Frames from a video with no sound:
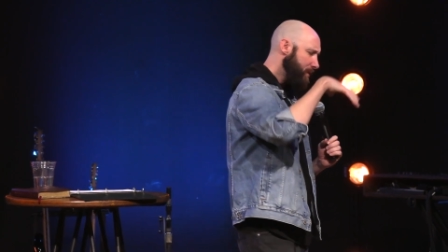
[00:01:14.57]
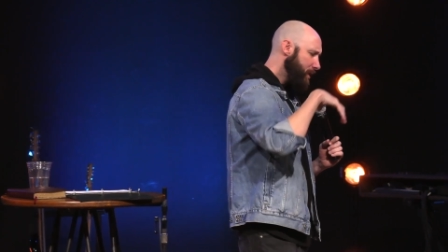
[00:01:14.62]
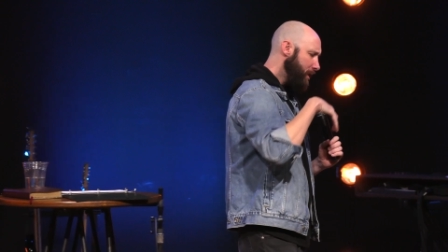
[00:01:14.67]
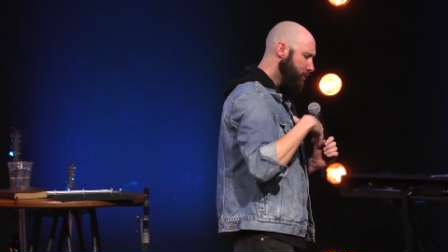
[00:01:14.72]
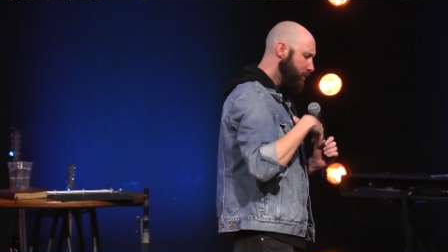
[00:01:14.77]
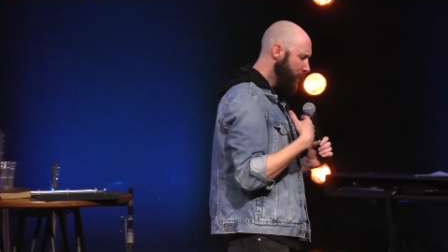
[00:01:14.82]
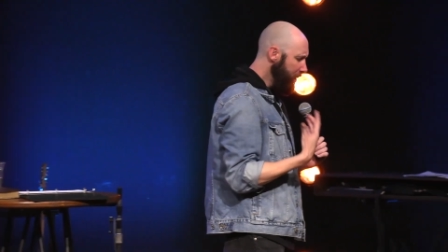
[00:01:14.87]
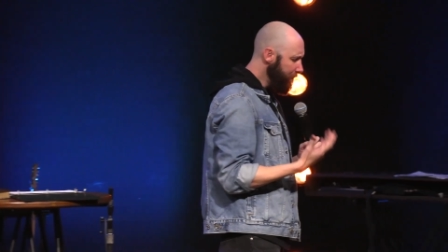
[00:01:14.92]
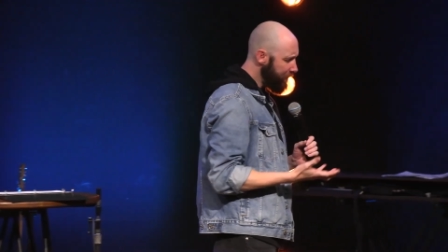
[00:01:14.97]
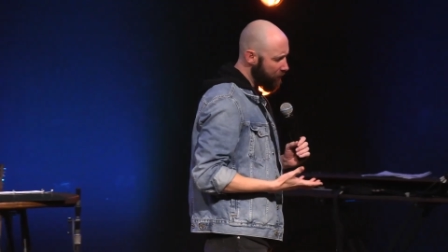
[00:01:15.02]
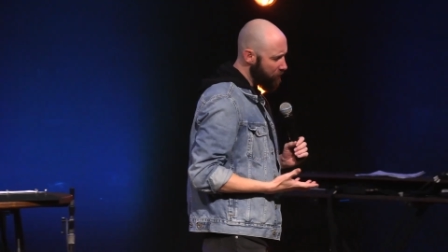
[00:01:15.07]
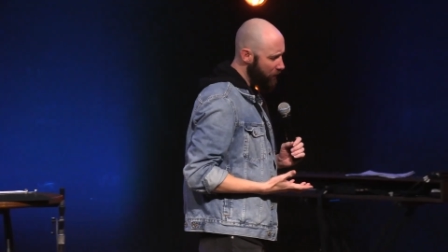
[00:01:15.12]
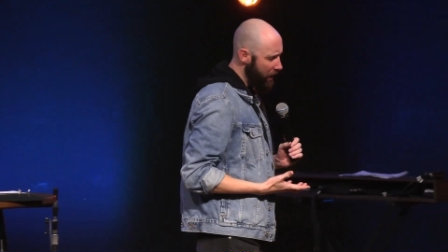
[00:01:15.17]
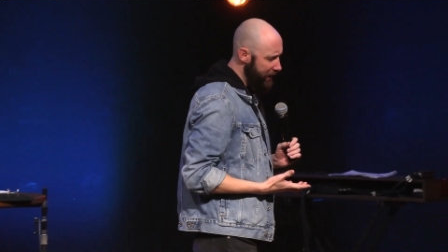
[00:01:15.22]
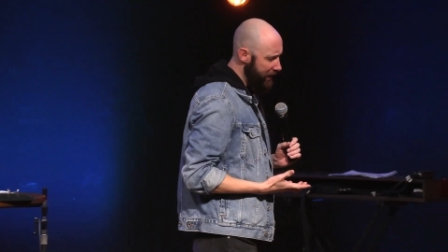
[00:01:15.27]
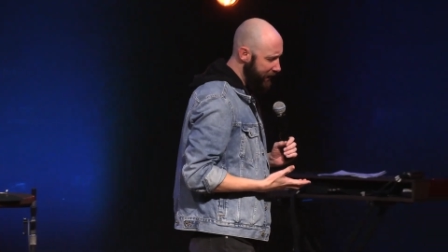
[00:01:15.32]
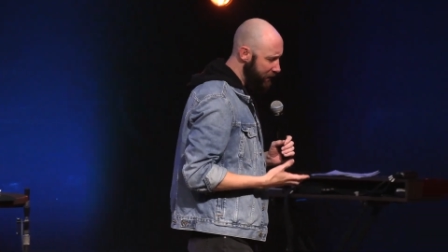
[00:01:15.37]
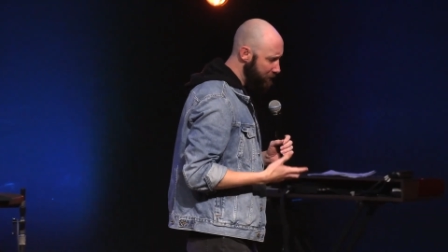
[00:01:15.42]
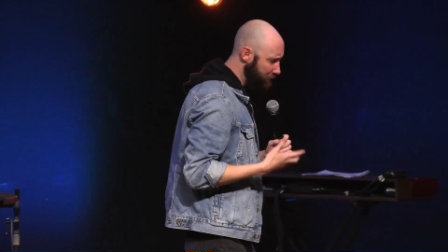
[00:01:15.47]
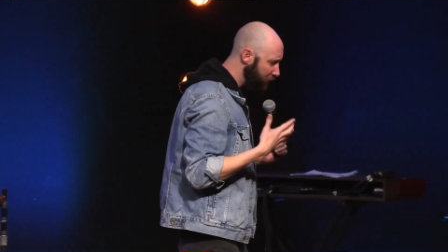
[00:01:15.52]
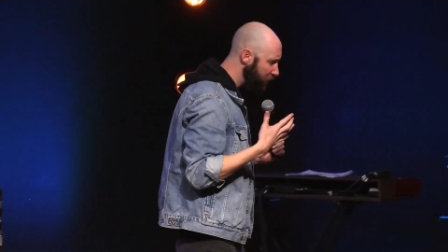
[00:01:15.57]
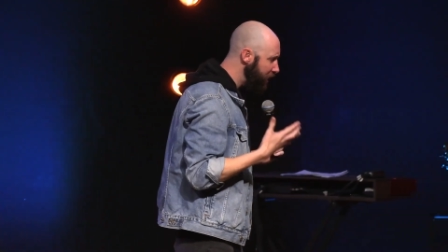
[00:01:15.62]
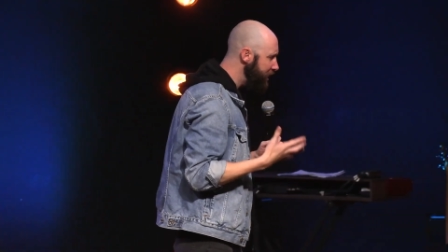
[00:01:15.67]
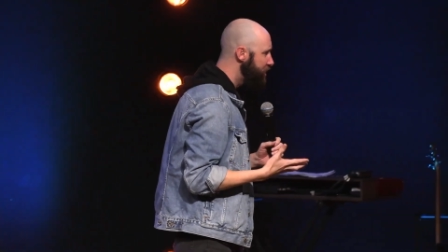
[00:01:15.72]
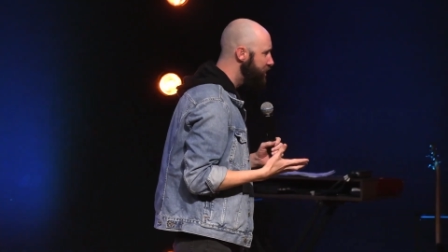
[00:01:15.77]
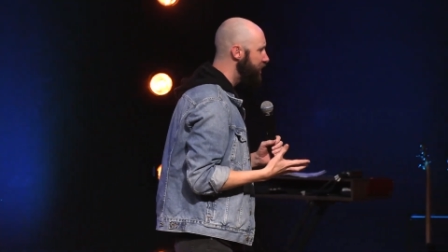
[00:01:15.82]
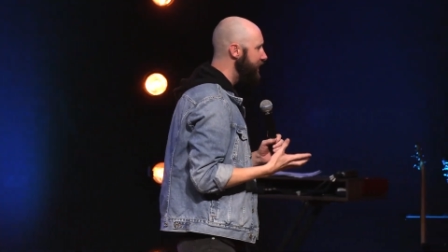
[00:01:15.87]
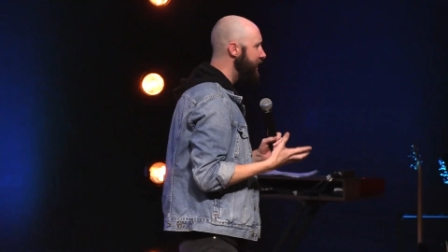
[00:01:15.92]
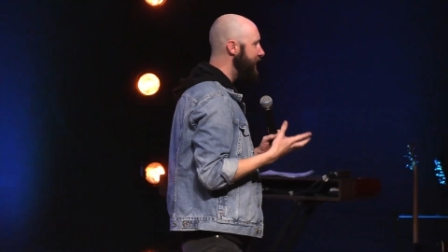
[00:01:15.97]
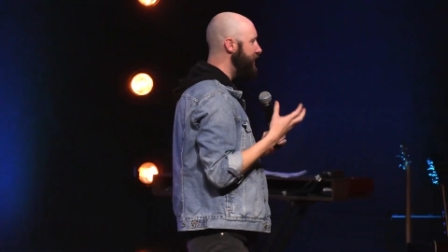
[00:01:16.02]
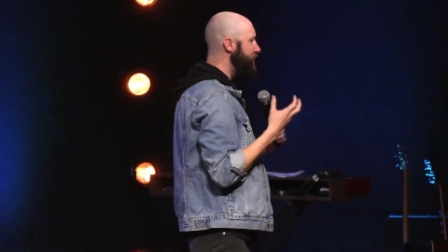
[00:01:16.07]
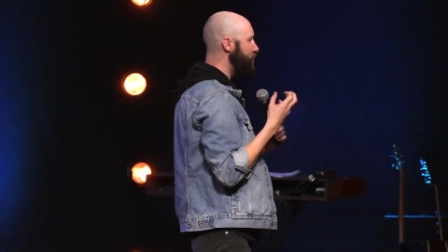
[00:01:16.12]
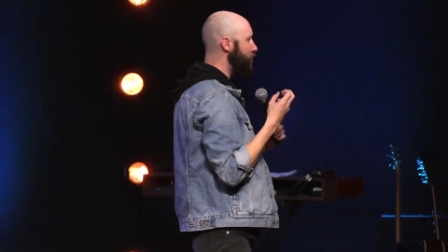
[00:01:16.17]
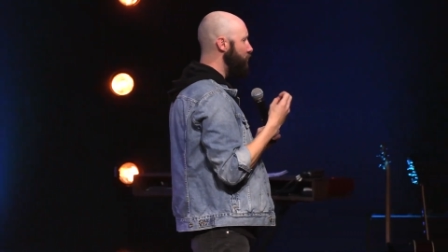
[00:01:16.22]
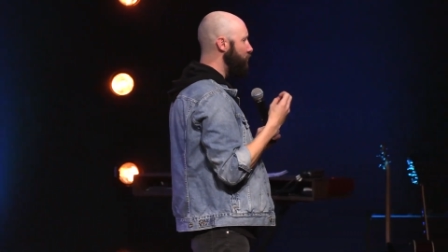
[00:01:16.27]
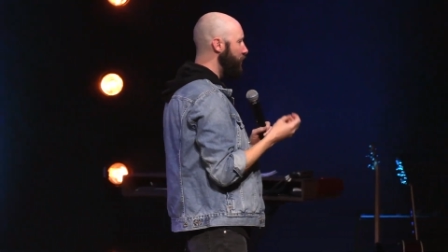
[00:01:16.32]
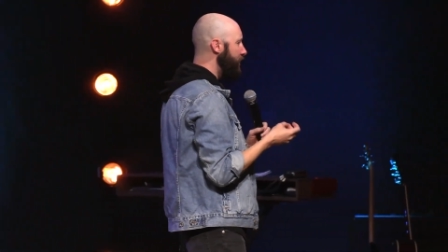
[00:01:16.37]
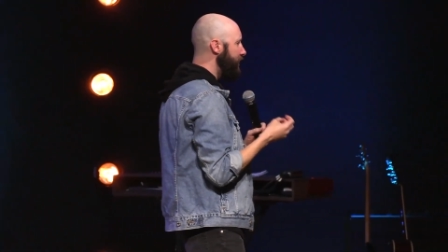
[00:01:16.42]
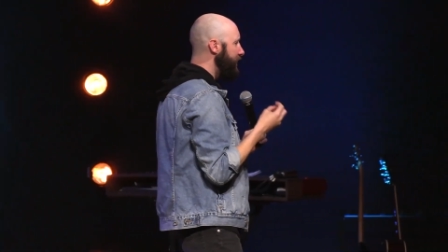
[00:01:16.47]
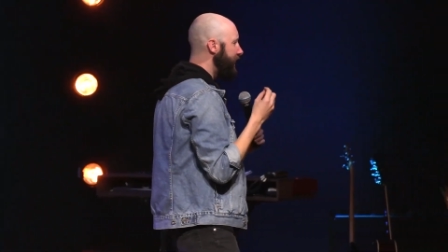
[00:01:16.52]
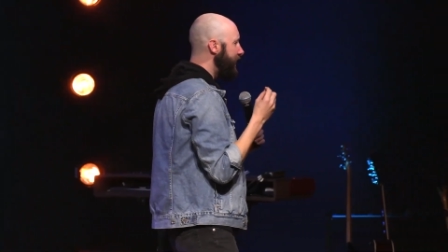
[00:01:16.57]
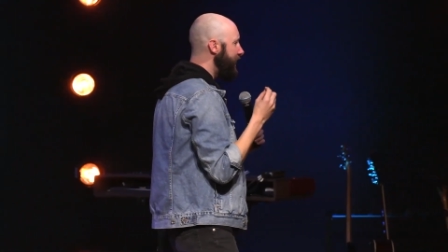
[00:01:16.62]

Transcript: jumping right in, preaching is a really